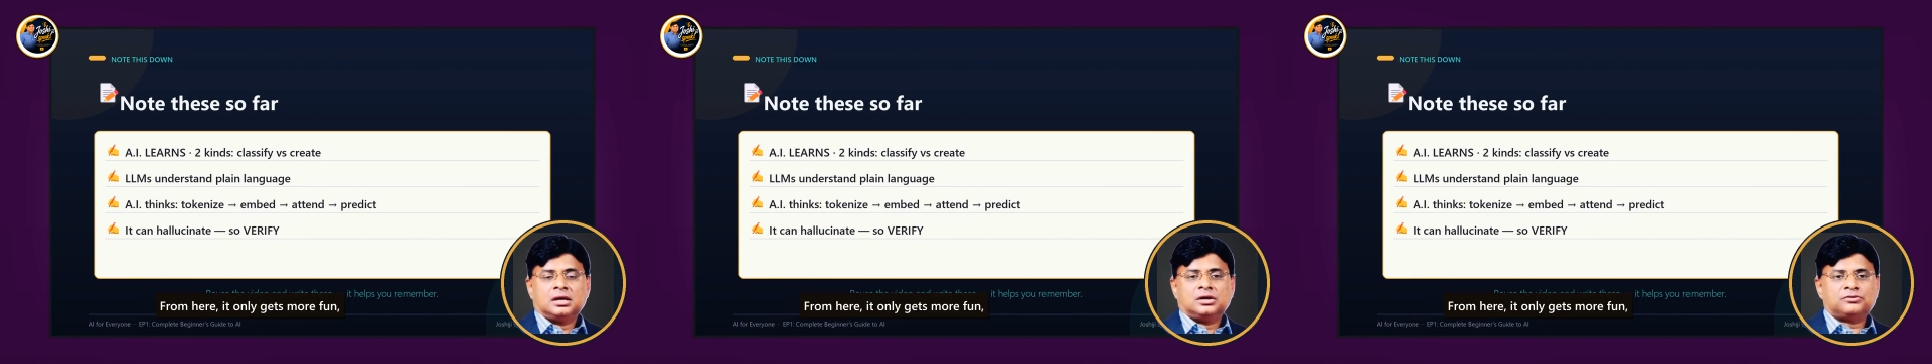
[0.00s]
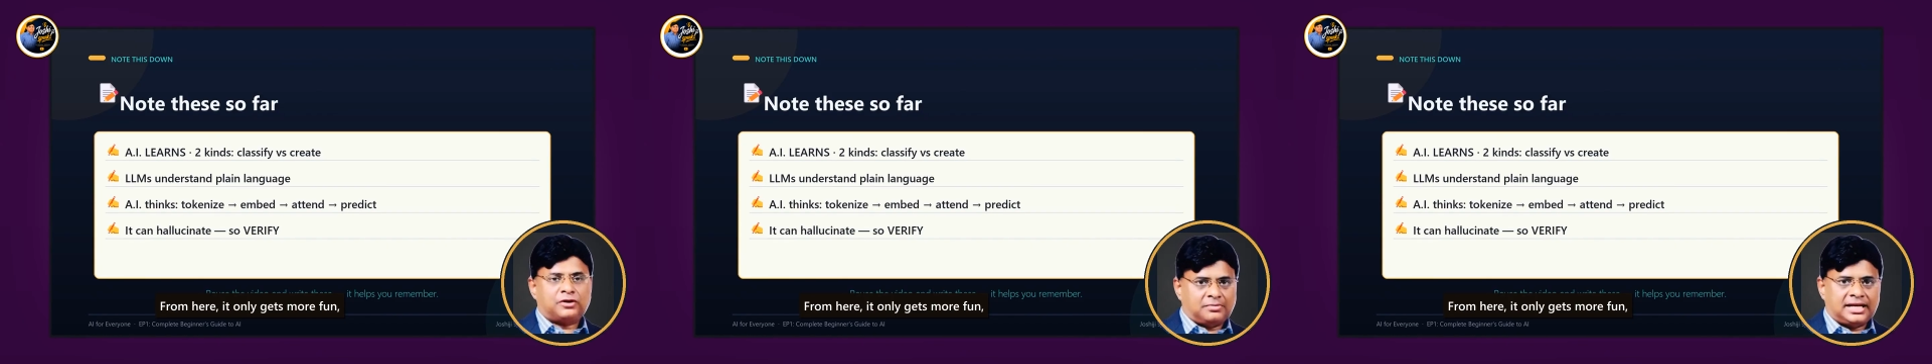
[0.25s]

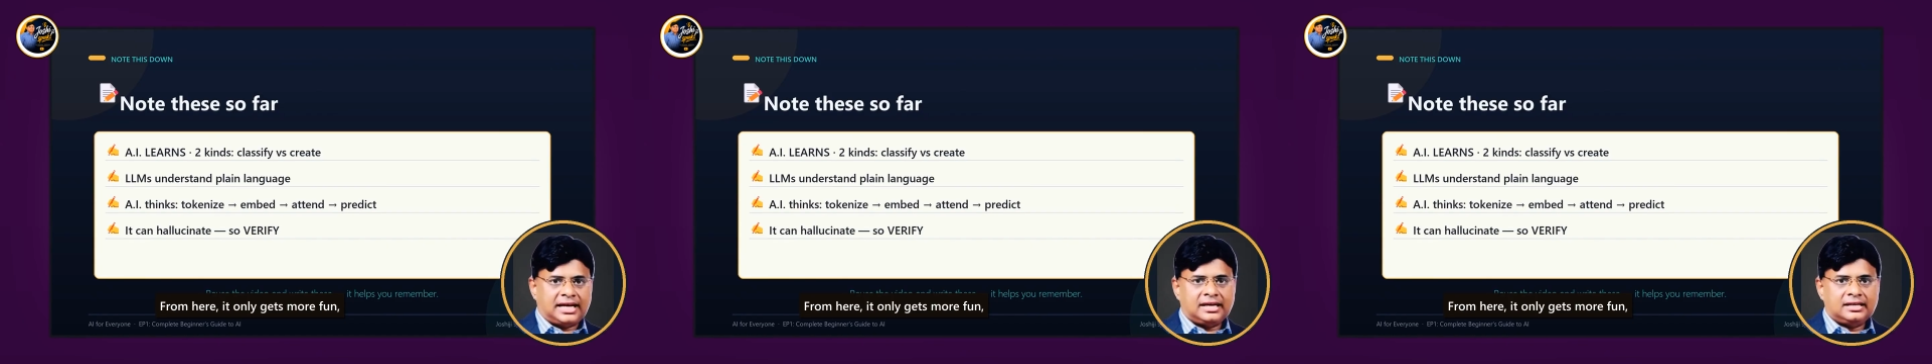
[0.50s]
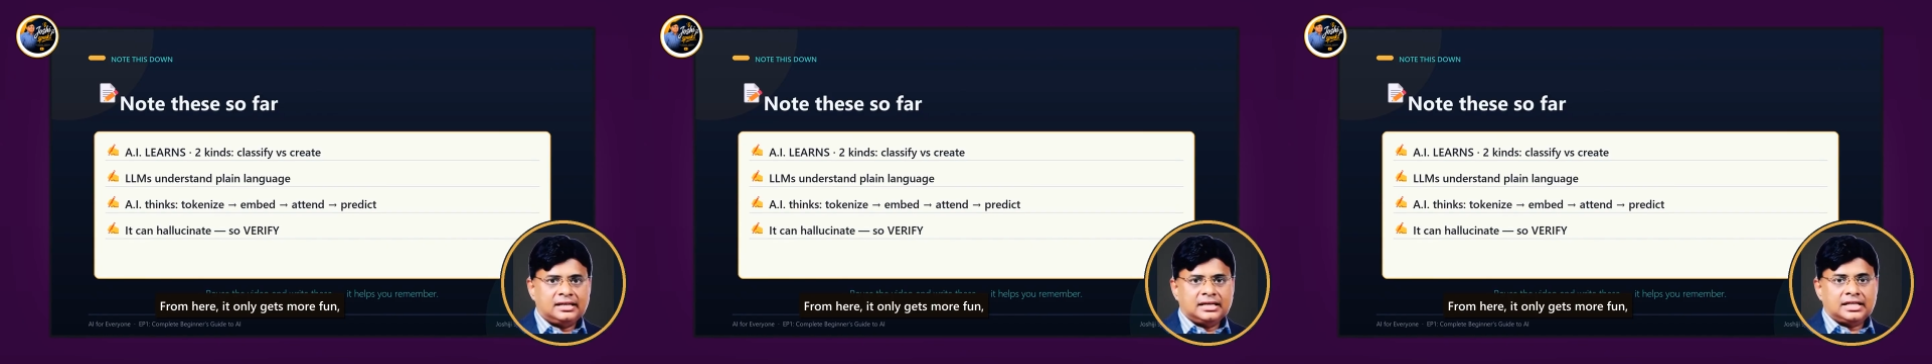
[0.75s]
From
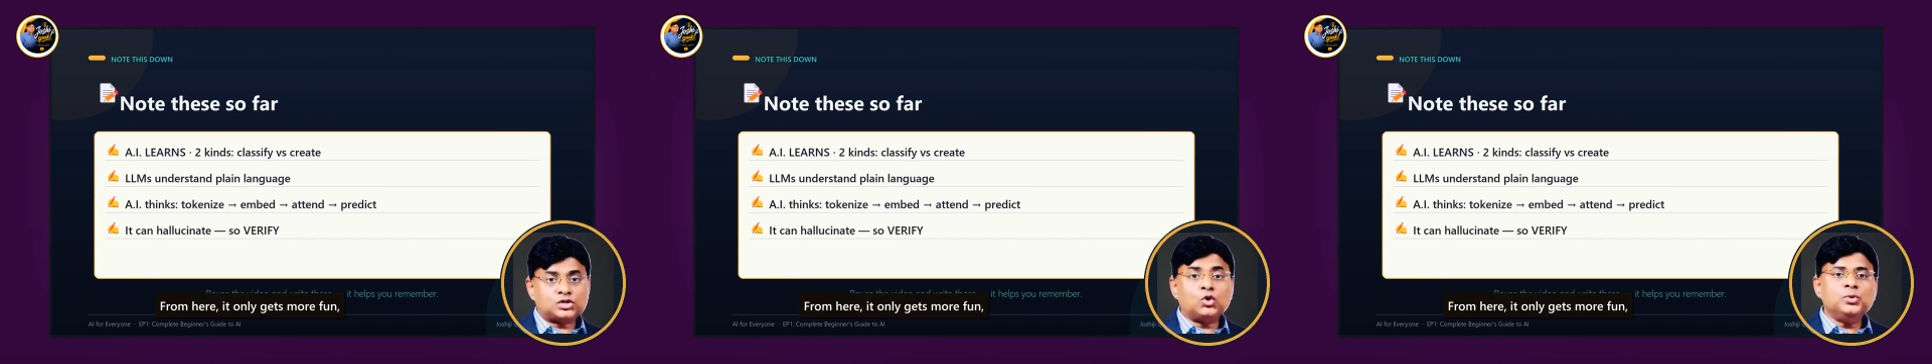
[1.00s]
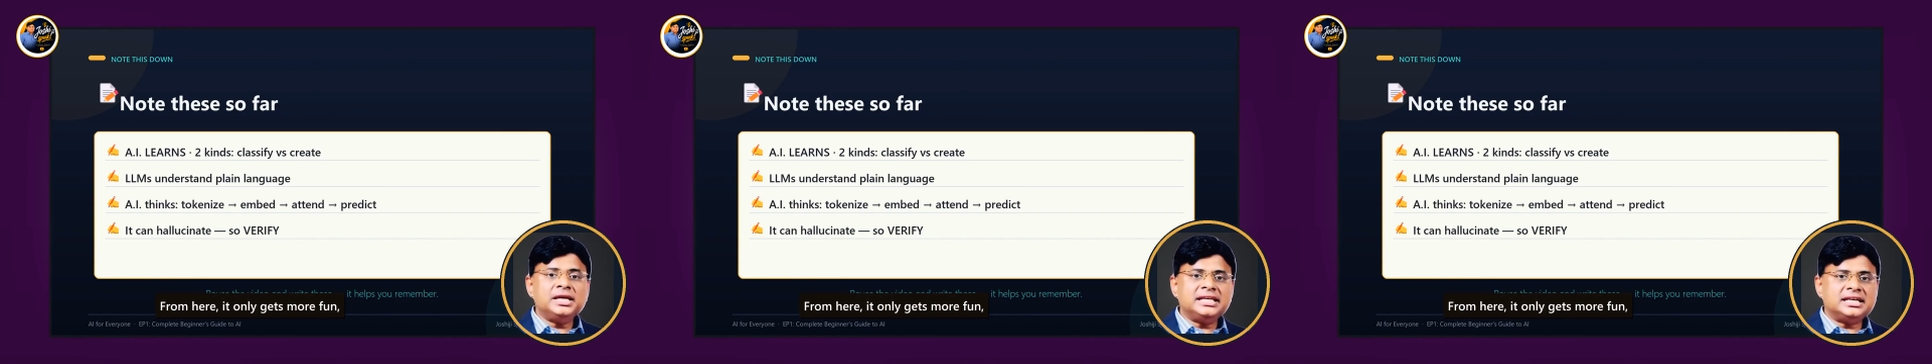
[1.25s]
here, it
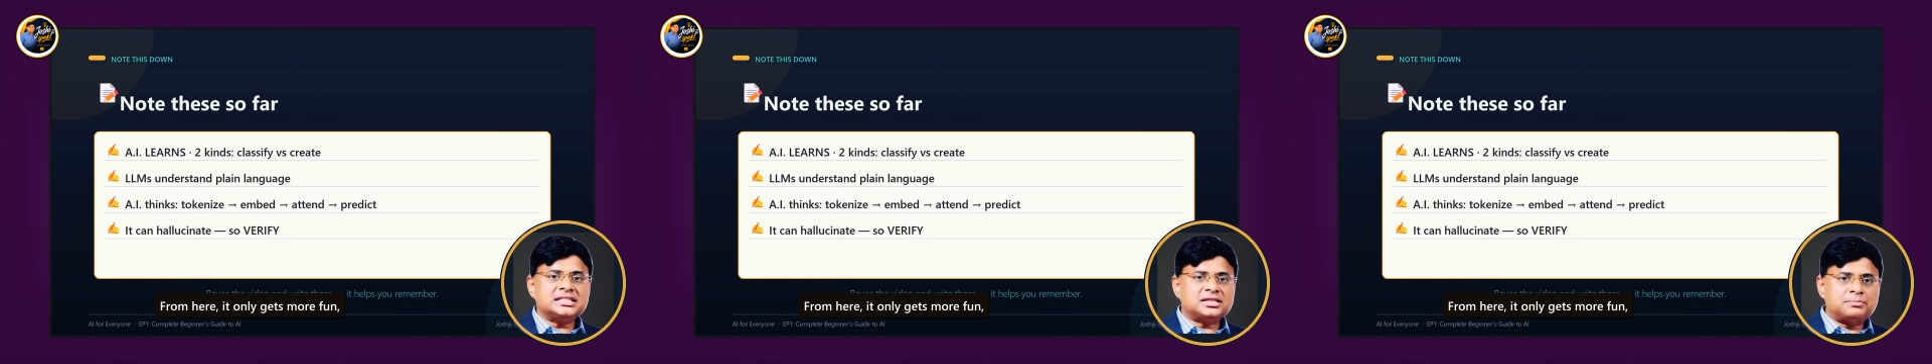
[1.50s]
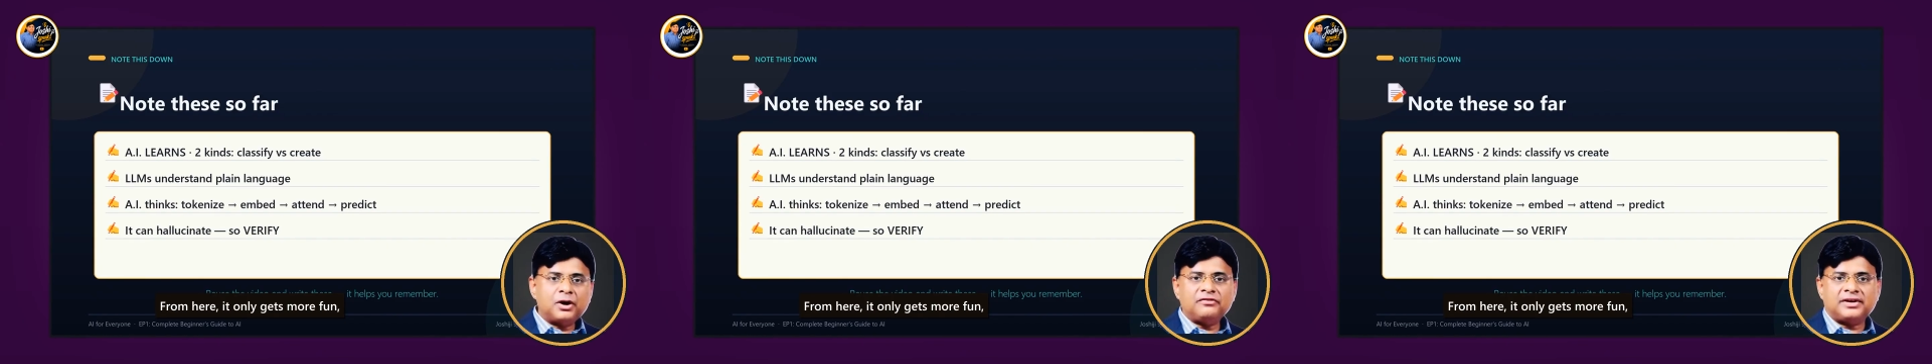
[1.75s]
only gets
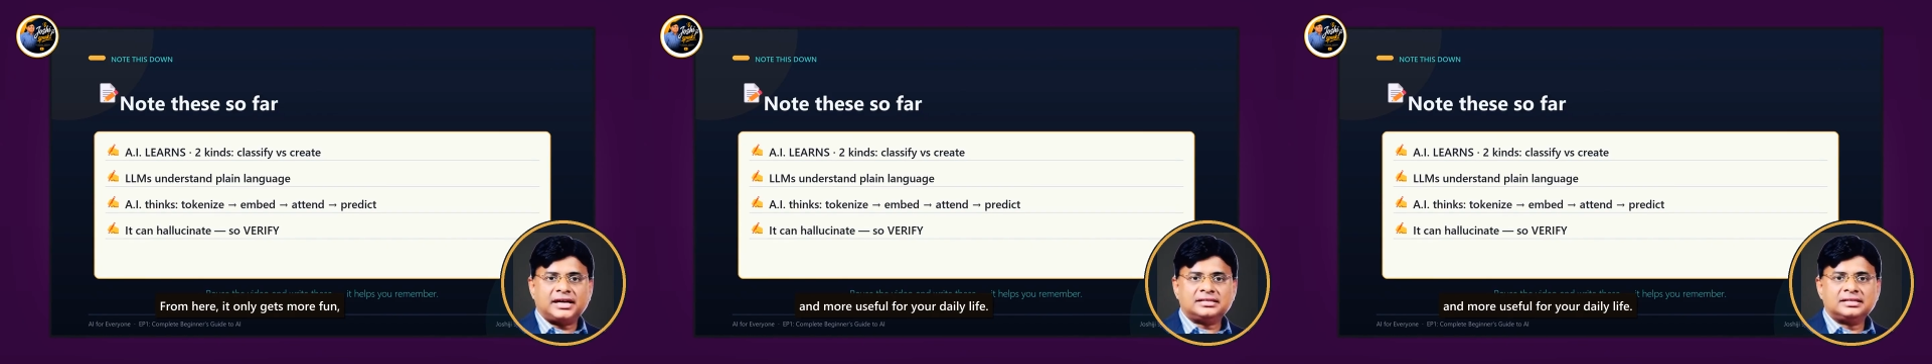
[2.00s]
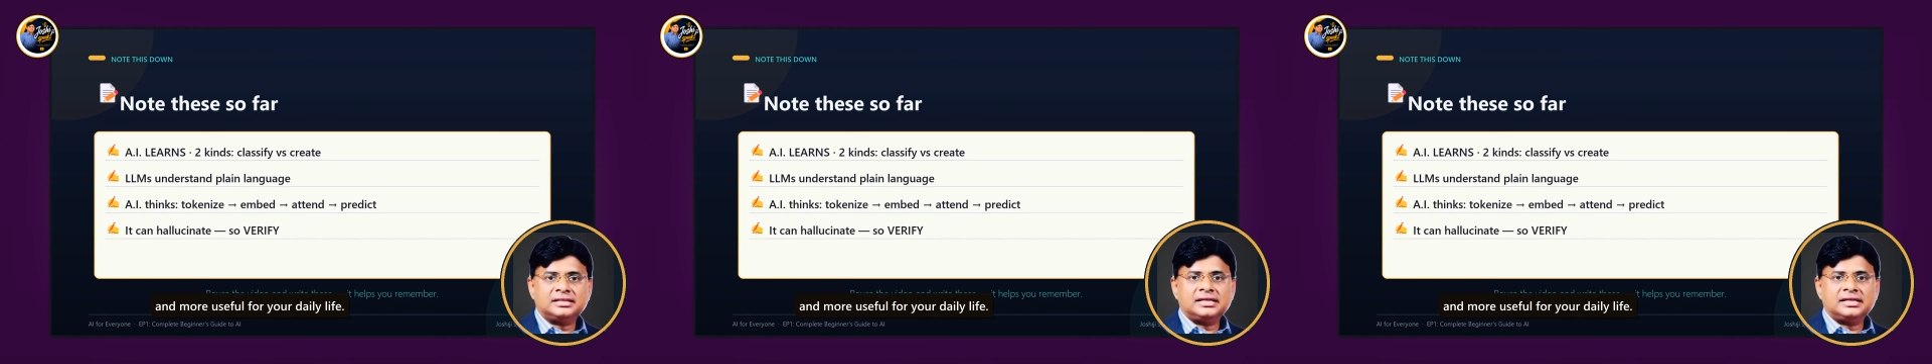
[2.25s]
more fun,